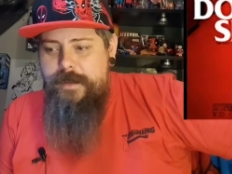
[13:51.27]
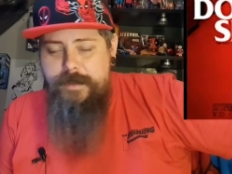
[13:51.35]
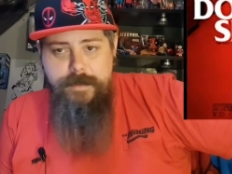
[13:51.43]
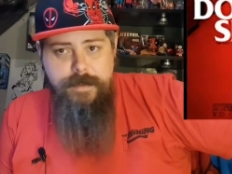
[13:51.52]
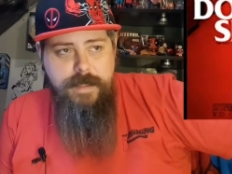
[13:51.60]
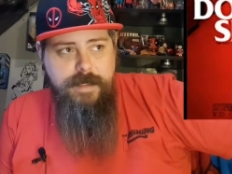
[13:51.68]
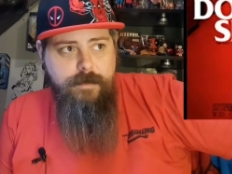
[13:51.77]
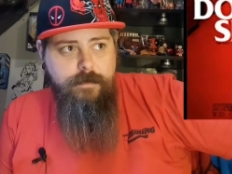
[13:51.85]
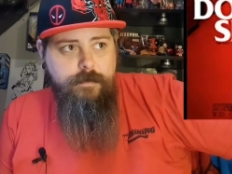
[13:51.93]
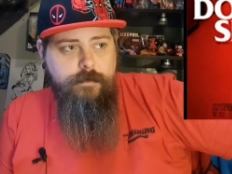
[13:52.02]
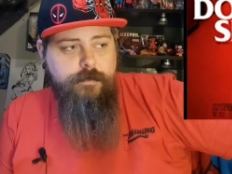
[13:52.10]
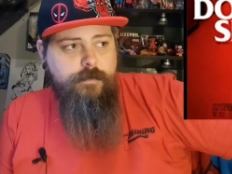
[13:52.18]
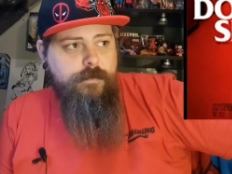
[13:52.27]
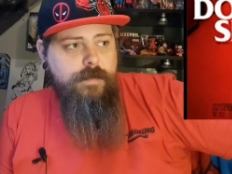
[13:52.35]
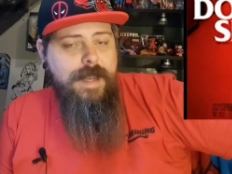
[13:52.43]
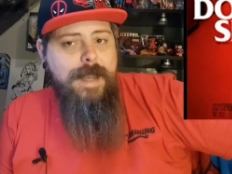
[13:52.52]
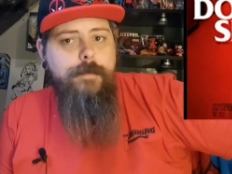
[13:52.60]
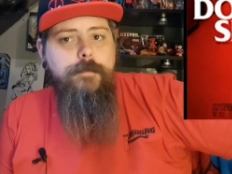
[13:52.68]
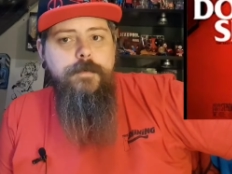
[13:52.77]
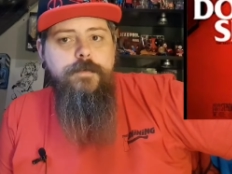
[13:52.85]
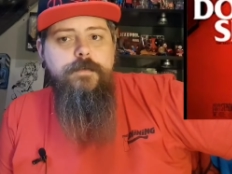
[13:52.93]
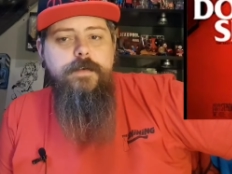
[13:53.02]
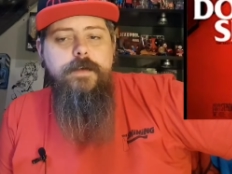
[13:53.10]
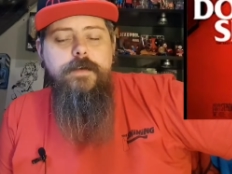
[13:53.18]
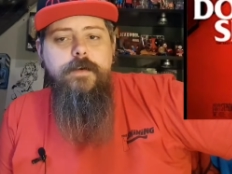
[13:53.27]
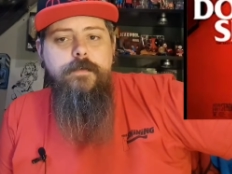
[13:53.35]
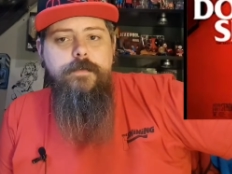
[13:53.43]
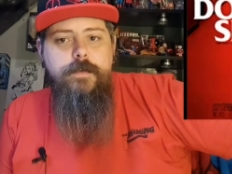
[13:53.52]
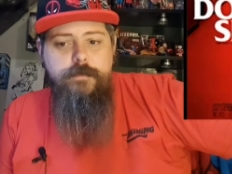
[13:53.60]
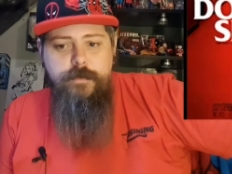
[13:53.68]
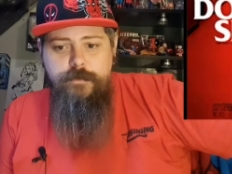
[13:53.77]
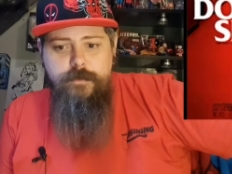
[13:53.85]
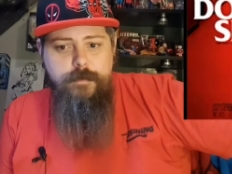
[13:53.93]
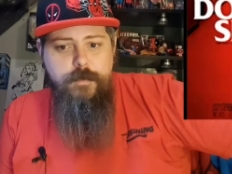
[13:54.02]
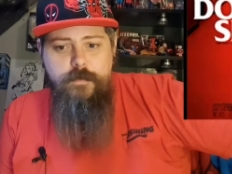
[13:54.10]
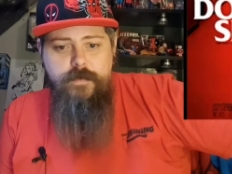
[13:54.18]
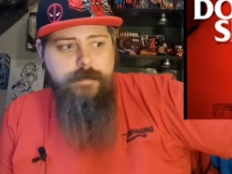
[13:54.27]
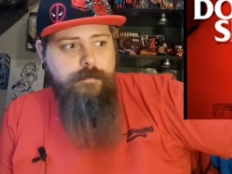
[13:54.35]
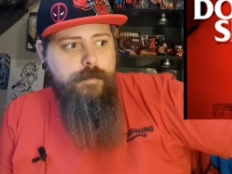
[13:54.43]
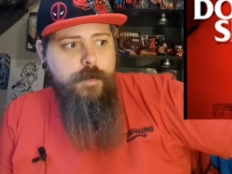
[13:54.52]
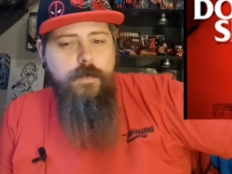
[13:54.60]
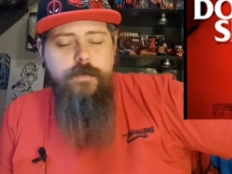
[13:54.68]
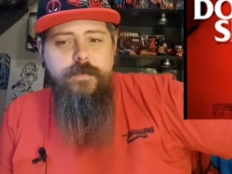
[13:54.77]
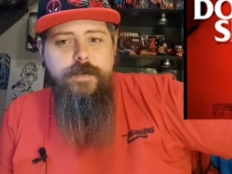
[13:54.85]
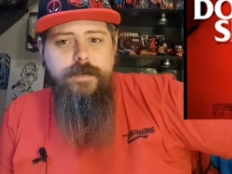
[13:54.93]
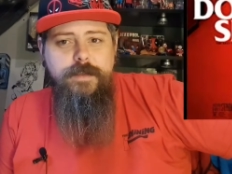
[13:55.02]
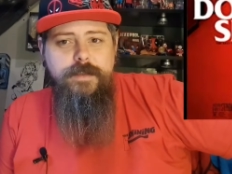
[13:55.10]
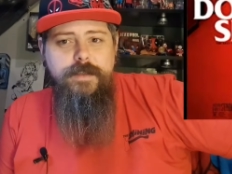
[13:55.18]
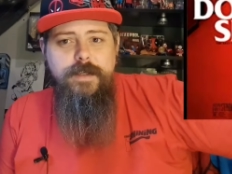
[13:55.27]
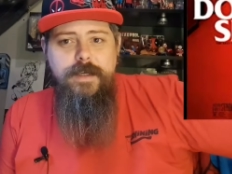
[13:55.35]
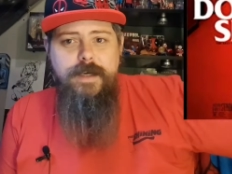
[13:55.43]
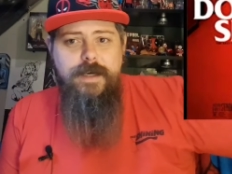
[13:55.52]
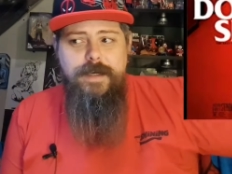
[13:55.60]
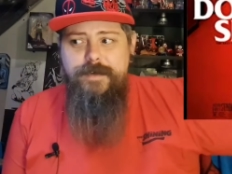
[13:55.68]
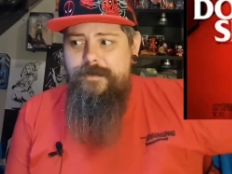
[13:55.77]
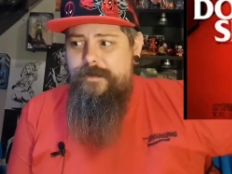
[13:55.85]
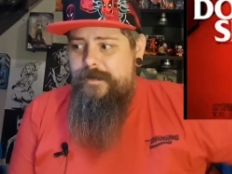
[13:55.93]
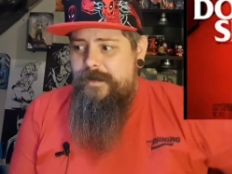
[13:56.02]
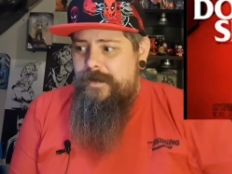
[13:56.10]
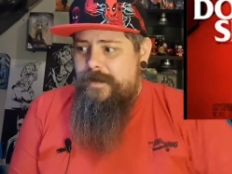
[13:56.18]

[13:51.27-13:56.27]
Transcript: nails the atmosphere of the original movie perfectly, and